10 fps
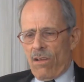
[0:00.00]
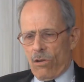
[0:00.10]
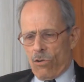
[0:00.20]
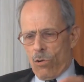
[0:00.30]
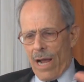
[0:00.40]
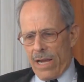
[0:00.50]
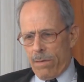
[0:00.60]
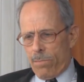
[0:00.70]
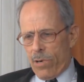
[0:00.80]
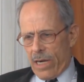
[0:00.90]
to try
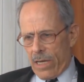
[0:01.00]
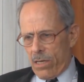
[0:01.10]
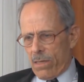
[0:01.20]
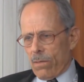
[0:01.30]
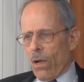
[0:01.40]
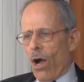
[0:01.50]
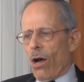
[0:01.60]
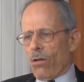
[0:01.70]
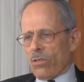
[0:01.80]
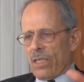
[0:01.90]
to bring it
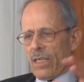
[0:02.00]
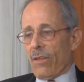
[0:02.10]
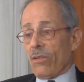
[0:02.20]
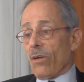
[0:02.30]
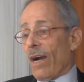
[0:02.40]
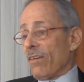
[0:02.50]
all together.